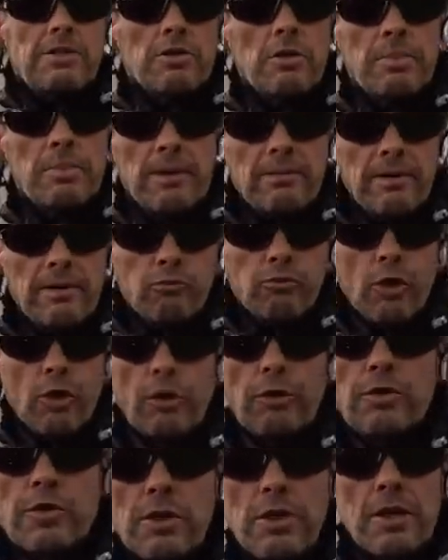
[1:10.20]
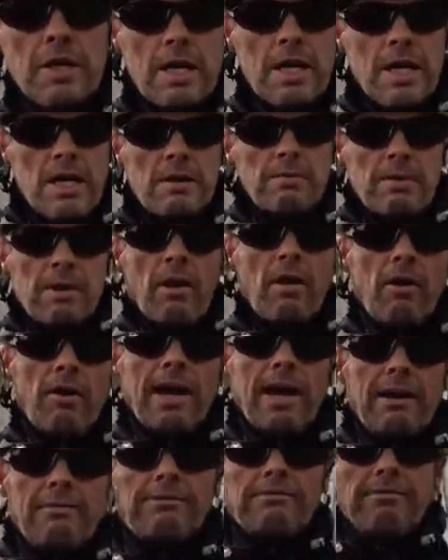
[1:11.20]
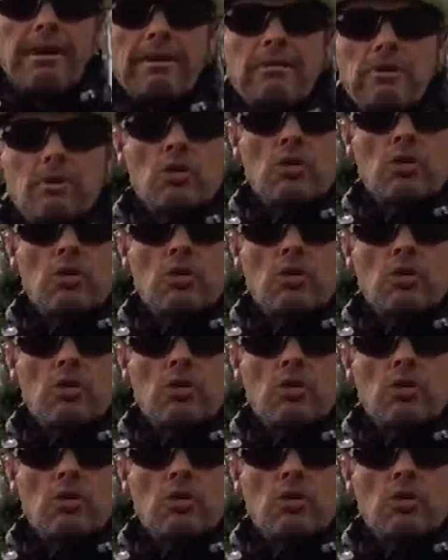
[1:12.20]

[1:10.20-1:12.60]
and do a bit of a route, but I have found